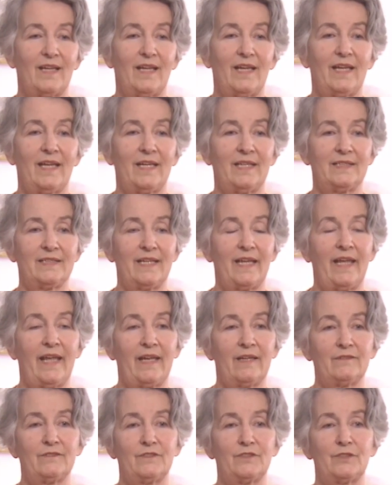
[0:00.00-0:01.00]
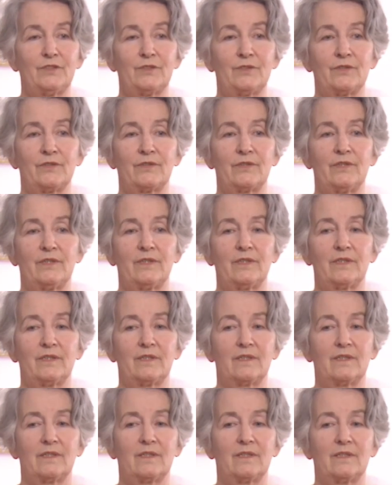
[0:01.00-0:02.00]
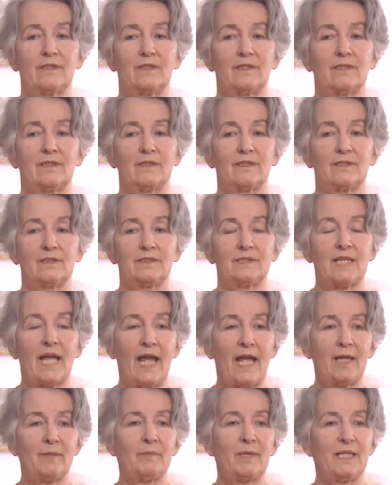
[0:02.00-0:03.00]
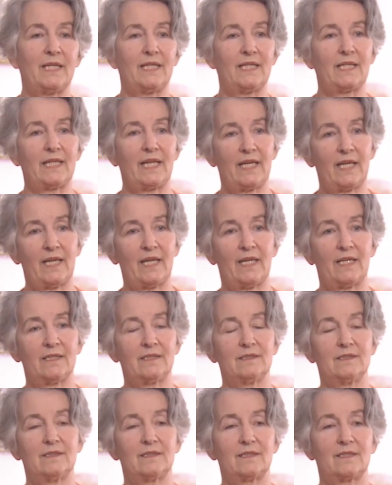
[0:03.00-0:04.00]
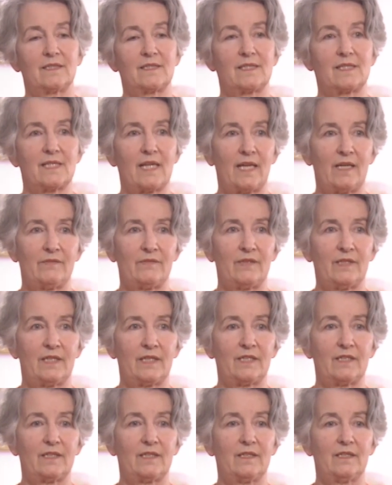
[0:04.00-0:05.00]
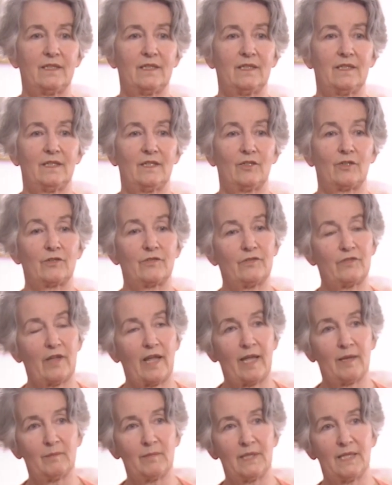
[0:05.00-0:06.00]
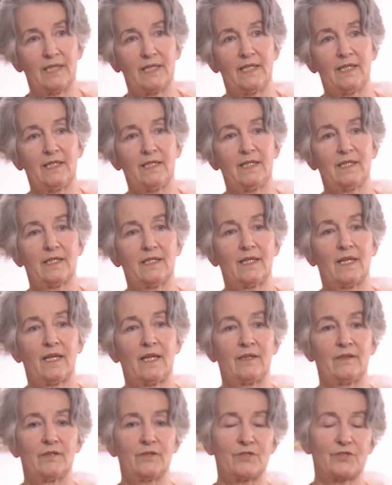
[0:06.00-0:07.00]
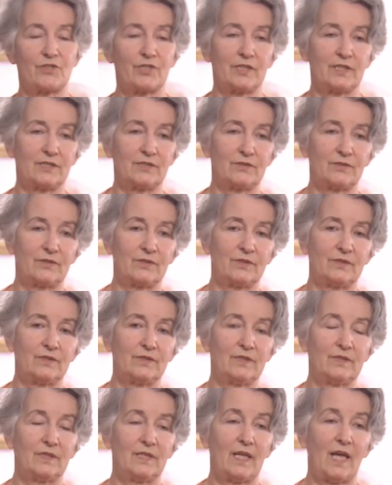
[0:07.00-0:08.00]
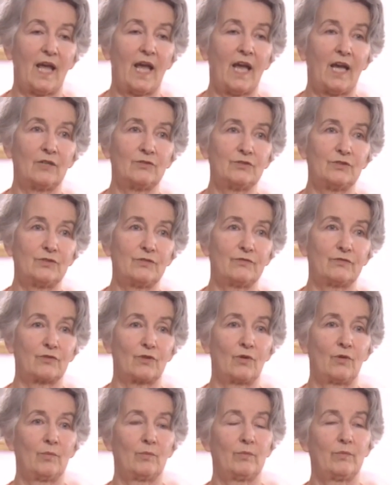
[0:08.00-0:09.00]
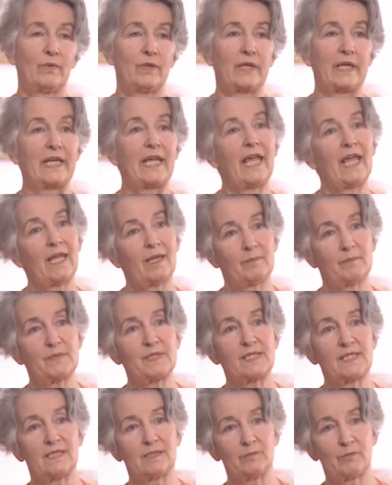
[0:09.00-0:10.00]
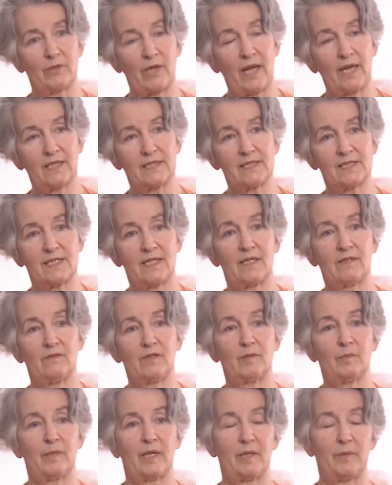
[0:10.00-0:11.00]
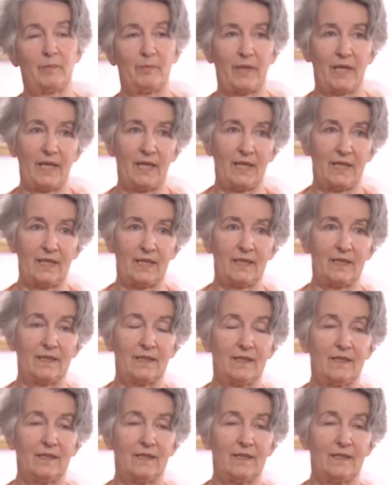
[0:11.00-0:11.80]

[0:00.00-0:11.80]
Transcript: And after time and again saving her family and the children out from camps in Bratislava by paying